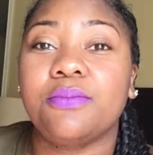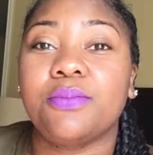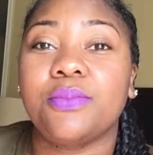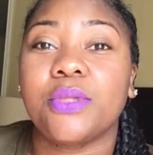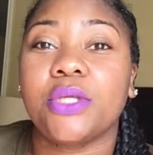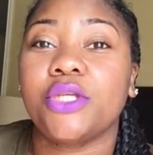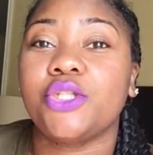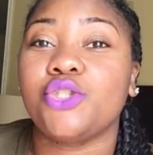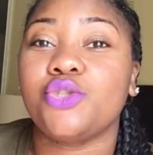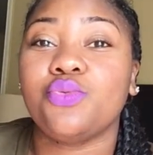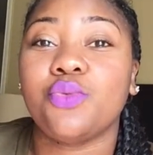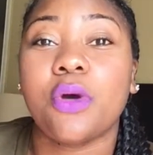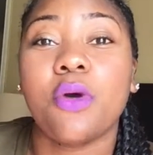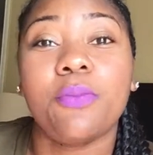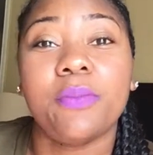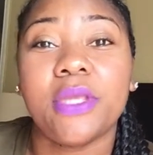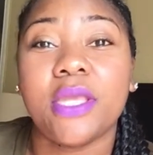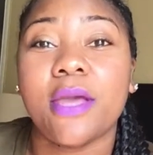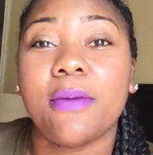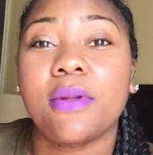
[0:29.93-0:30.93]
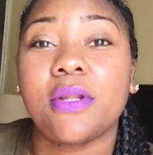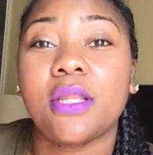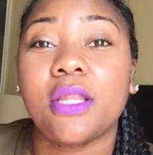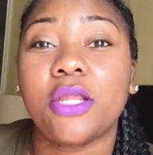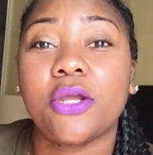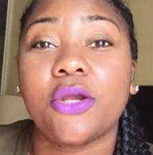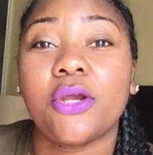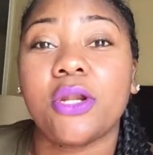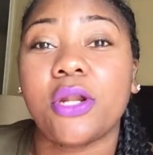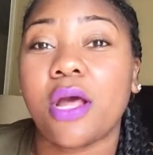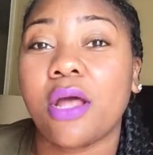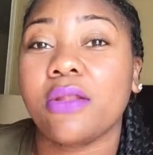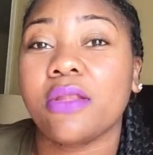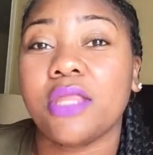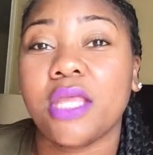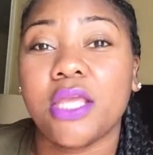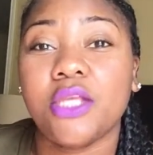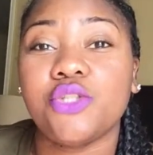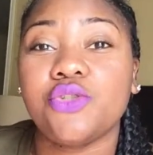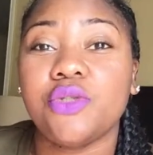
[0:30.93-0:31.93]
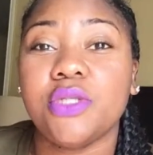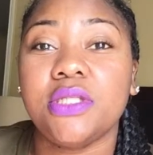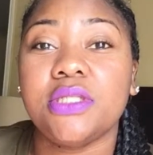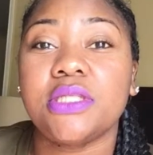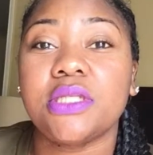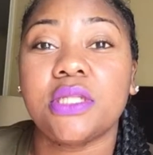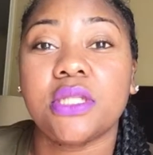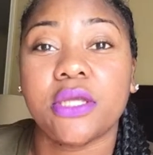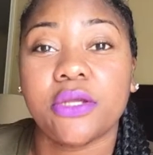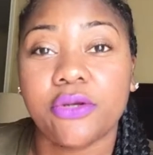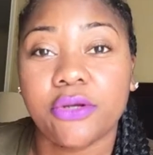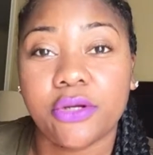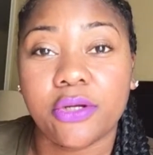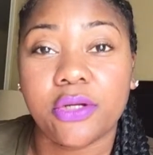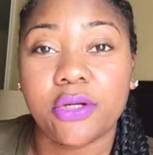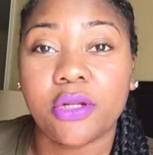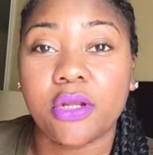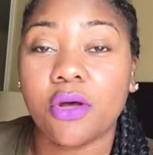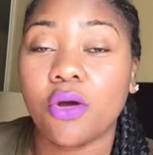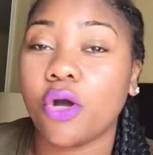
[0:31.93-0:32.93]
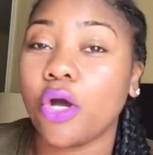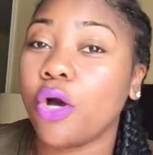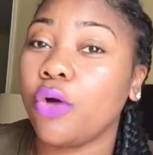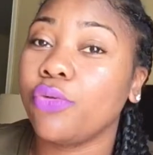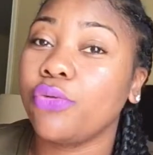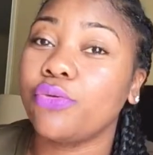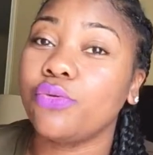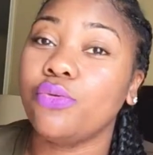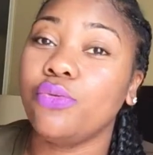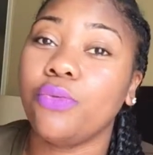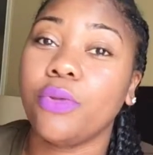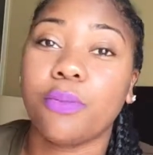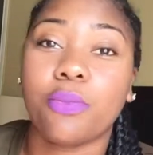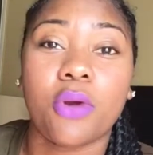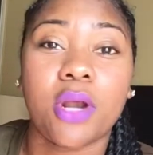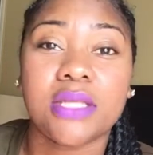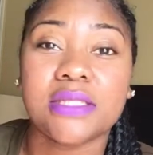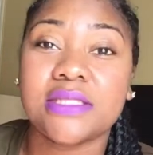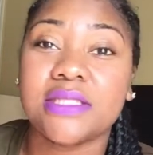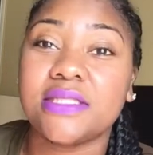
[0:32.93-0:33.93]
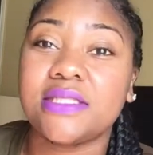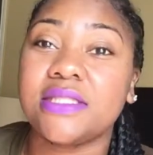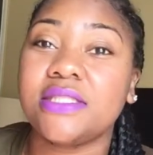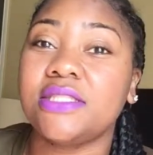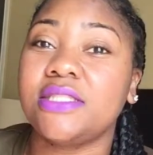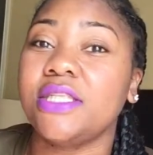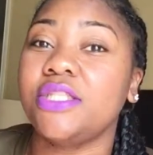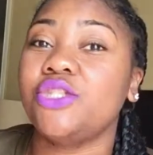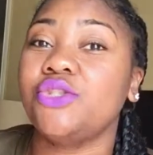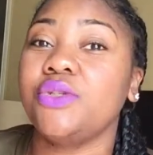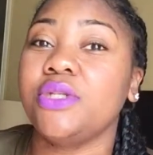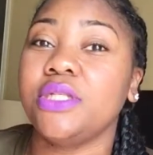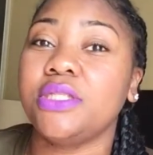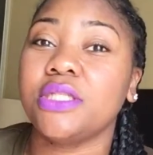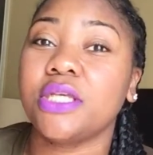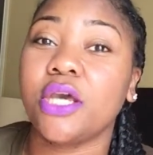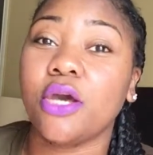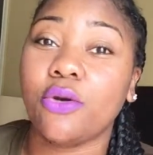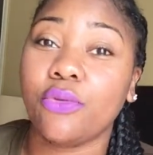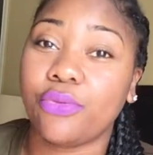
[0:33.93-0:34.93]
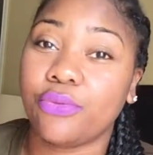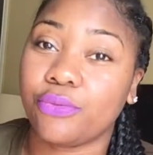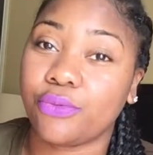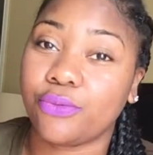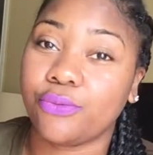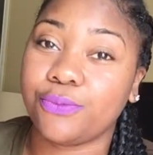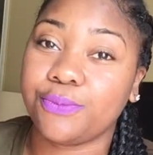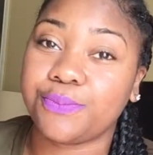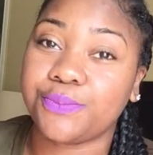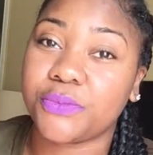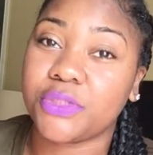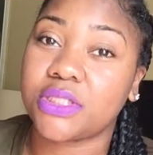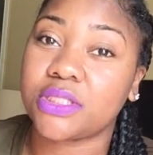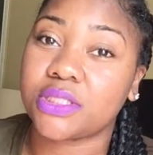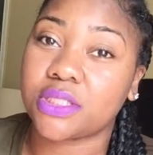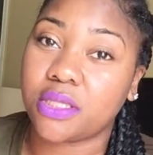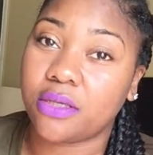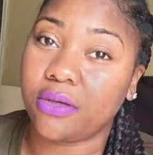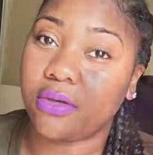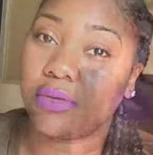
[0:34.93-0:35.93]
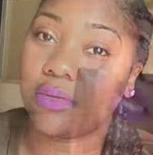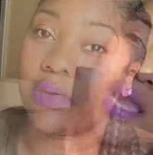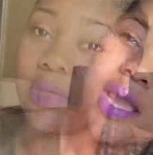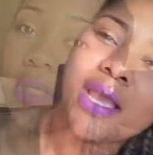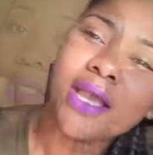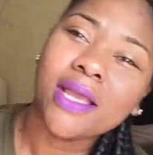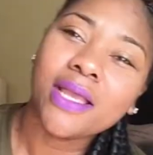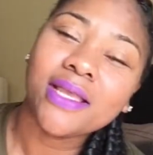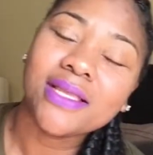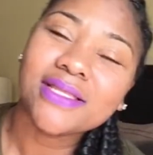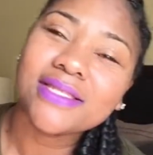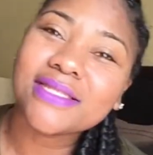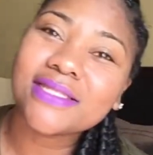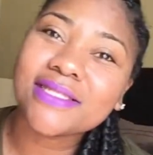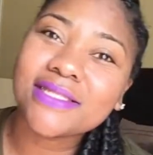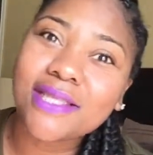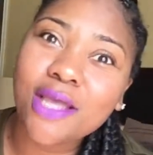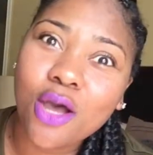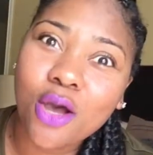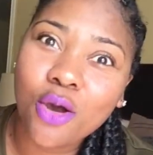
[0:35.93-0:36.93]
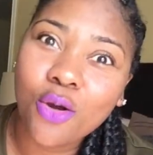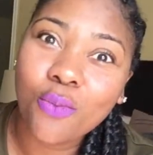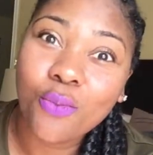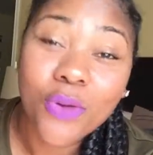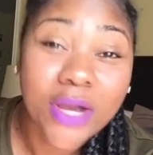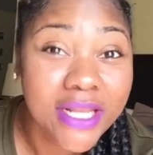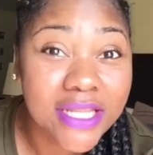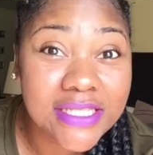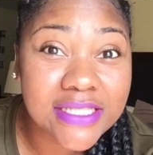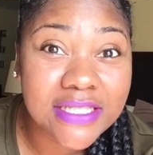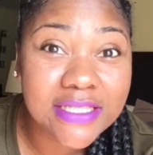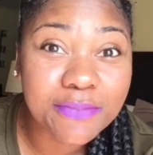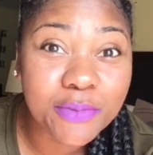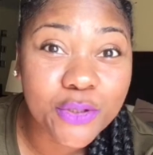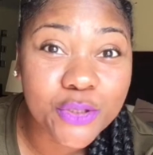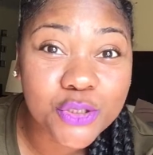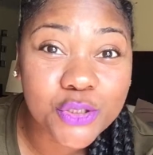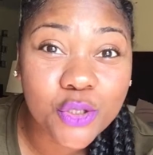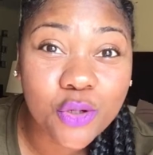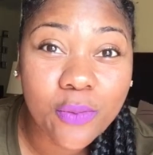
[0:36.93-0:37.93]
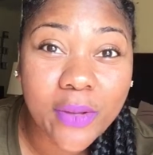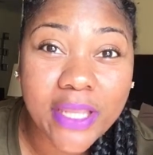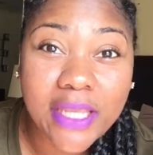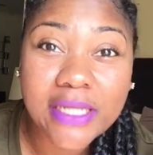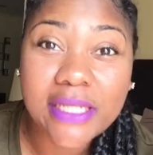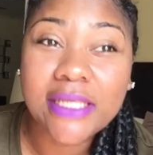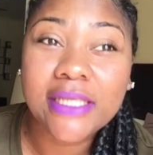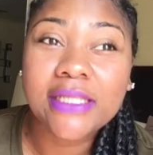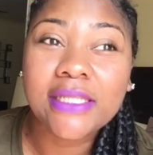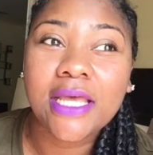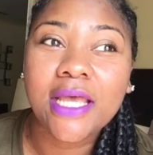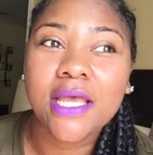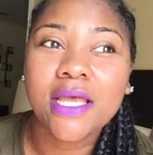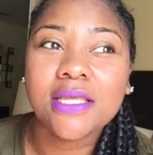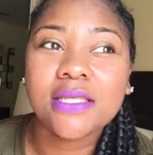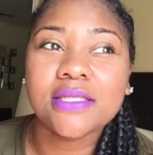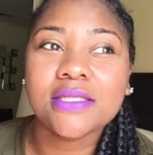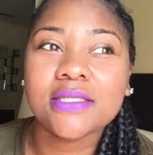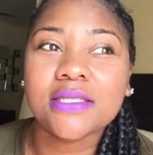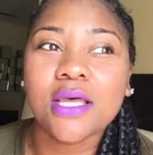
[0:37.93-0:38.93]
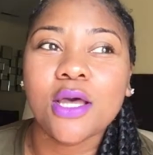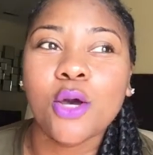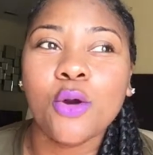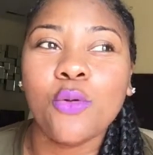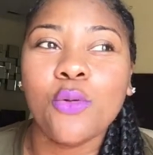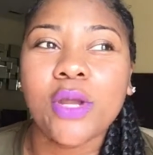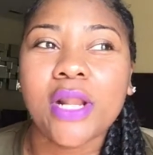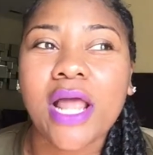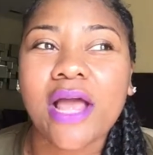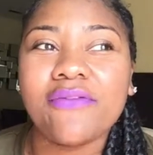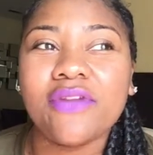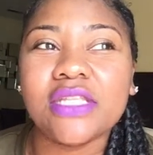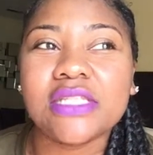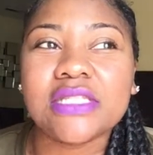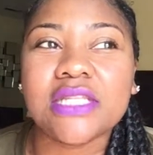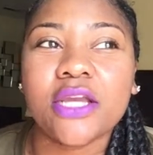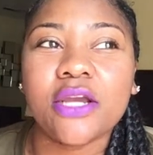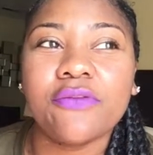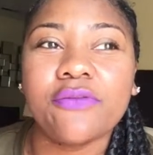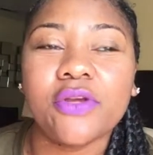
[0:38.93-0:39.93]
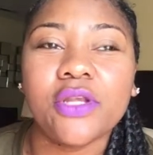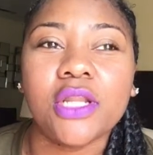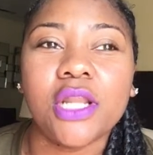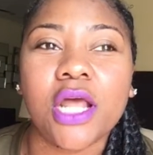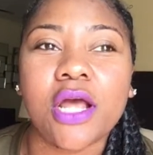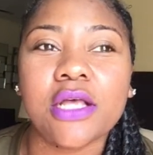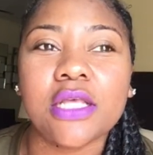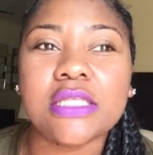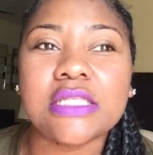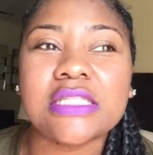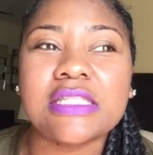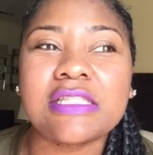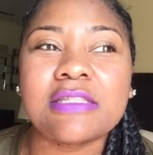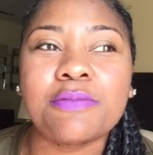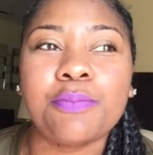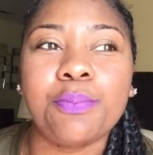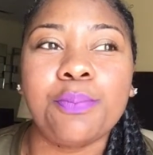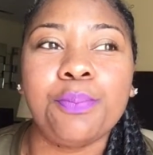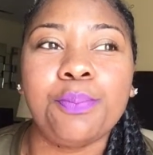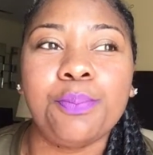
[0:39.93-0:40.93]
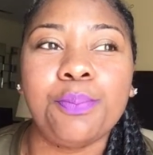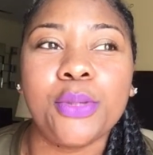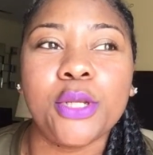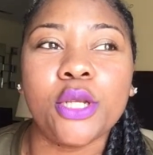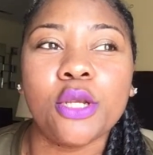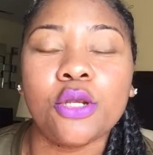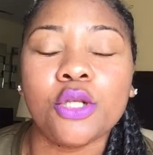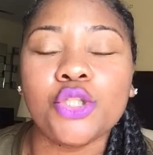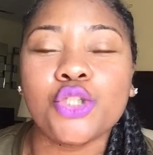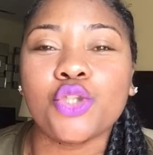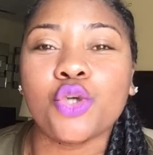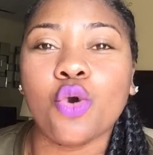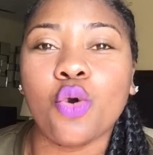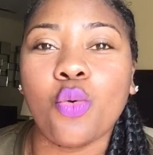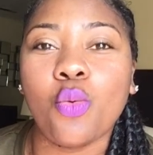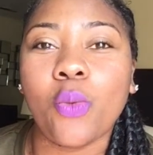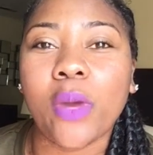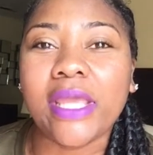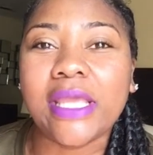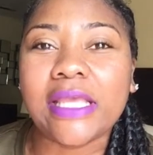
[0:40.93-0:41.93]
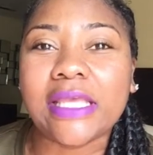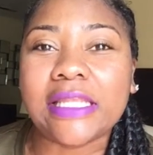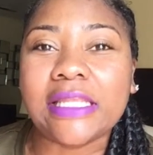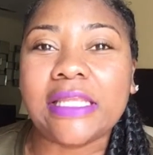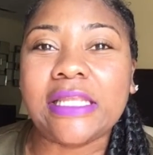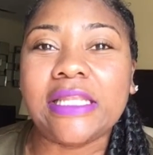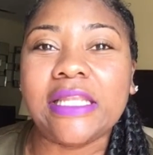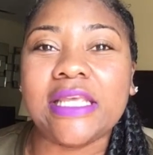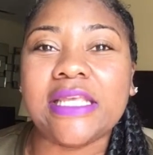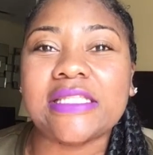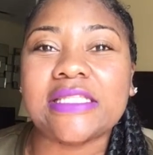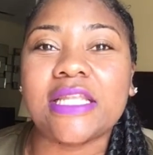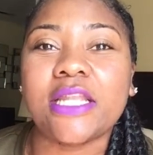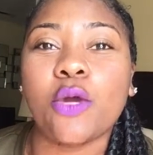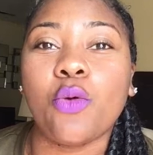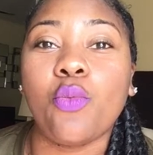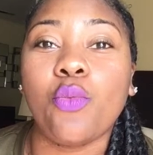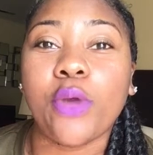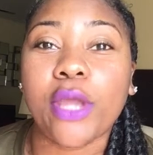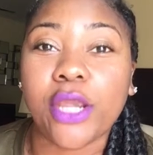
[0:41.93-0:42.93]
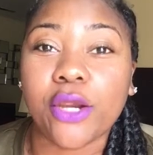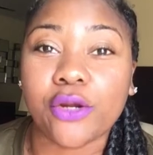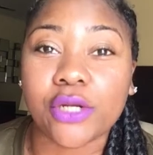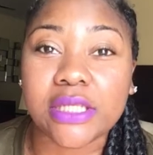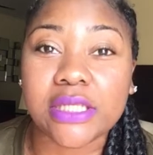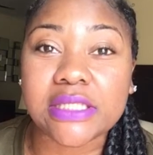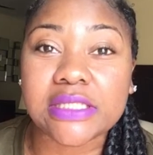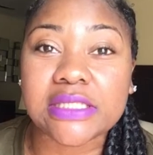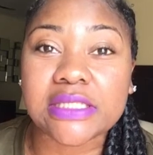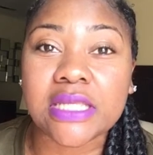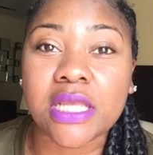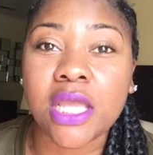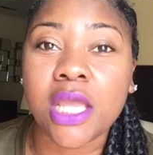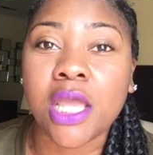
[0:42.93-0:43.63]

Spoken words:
because you won't be able to learn all the things you need to learn or go through the processes that you need to go through. So what is a spiritual awakening? So what I've discovered, a spiritual awakening is an awareness